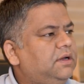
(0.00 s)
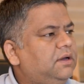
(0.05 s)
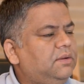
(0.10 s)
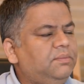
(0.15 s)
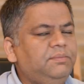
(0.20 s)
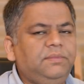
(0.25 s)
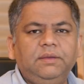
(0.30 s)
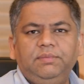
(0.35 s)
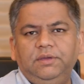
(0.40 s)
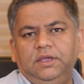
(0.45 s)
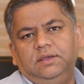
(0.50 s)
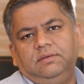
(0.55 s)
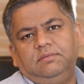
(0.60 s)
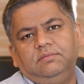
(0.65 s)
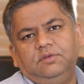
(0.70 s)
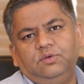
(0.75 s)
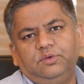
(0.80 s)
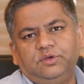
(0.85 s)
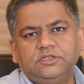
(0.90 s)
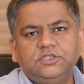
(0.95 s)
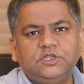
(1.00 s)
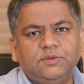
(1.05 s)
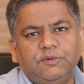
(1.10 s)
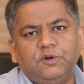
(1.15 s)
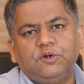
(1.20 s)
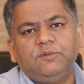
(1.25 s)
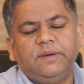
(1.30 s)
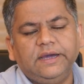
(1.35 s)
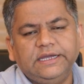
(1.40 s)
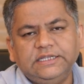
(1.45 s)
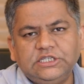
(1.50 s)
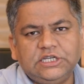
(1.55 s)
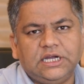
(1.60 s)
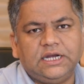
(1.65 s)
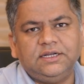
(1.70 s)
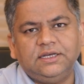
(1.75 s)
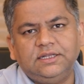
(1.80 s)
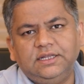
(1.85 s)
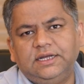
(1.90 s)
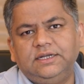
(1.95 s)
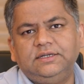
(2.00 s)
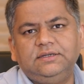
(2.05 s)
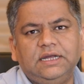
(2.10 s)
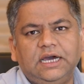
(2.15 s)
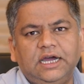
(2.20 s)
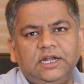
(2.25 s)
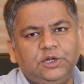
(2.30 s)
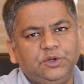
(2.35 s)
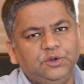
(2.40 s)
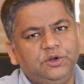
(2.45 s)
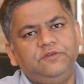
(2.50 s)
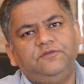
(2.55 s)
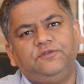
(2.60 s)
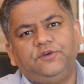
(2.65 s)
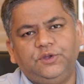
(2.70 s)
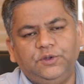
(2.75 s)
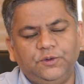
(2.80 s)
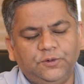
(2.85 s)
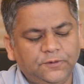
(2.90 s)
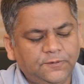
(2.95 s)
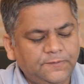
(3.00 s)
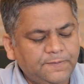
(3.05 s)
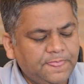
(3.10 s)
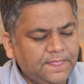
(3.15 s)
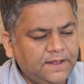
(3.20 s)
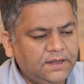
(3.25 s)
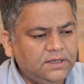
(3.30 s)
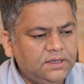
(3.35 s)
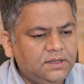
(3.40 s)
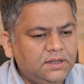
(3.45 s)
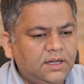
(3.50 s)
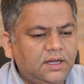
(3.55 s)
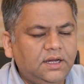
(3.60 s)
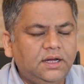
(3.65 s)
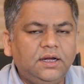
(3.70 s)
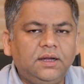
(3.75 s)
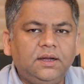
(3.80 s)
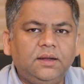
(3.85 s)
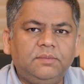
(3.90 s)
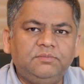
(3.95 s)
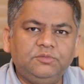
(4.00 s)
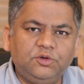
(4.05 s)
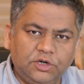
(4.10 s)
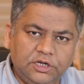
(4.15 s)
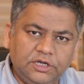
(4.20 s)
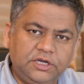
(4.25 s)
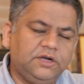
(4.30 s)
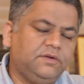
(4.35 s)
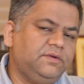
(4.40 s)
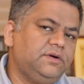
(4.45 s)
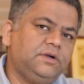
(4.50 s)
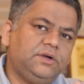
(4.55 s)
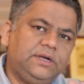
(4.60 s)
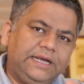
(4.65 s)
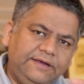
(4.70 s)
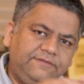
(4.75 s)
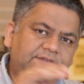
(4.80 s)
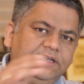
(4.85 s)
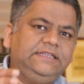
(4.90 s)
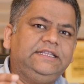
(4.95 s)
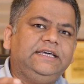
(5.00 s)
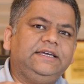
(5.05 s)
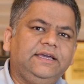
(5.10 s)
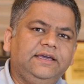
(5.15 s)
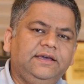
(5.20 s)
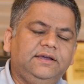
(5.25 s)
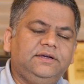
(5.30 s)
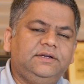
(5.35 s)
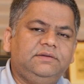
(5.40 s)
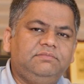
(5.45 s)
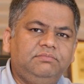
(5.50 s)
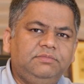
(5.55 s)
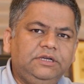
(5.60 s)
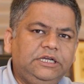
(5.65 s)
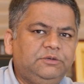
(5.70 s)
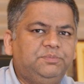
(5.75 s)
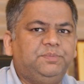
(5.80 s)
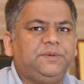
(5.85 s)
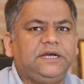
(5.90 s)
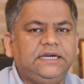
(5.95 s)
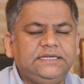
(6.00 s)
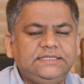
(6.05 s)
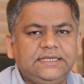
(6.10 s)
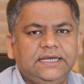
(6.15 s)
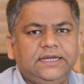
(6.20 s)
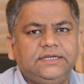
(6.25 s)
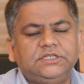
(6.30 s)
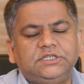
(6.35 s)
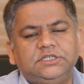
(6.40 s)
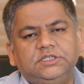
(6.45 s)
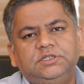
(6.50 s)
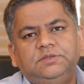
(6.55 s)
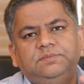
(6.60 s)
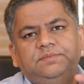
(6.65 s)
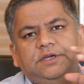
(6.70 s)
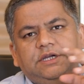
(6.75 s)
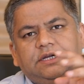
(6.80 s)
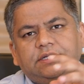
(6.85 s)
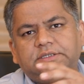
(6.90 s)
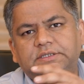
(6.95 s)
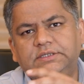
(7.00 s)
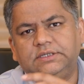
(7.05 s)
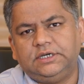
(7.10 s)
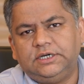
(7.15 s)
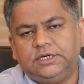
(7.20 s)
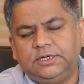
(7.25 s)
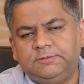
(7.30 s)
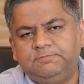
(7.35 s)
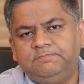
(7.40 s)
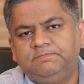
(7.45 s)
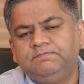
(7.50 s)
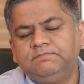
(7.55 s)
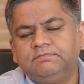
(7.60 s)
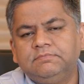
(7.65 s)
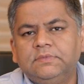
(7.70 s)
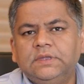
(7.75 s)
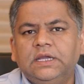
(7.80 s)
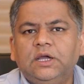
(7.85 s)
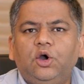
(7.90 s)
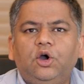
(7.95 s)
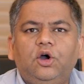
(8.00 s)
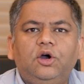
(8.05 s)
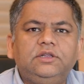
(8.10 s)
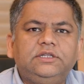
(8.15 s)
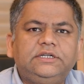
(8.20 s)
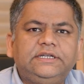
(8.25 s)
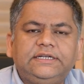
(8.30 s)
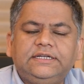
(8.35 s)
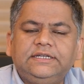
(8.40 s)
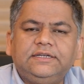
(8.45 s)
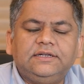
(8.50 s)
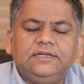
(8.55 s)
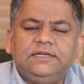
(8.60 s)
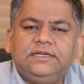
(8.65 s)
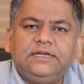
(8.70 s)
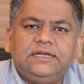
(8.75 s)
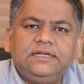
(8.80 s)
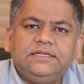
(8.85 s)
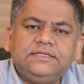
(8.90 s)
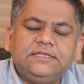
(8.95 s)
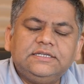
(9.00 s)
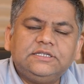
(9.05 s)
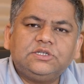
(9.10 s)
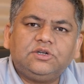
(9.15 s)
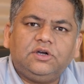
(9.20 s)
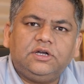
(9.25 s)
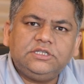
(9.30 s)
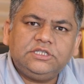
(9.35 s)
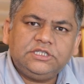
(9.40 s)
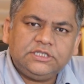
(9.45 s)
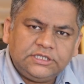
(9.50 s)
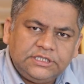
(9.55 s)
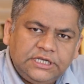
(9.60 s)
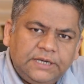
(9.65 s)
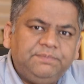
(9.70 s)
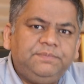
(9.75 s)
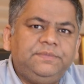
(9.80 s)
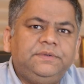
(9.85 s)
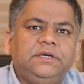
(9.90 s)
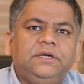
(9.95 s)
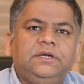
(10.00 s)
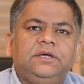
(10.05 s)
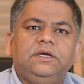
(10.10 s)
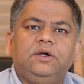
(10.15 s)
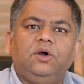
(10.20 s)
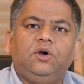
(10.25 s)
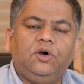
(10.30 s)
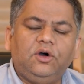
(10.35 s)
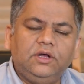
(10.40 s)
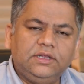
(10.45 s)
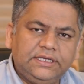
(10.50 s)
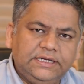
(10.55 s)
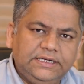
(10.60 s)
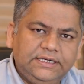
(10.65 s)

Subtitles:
maybe you can support my channel and I'll do it for you. I'm gonna cover everything here, be it price action, be it all the technical analysis concept, all the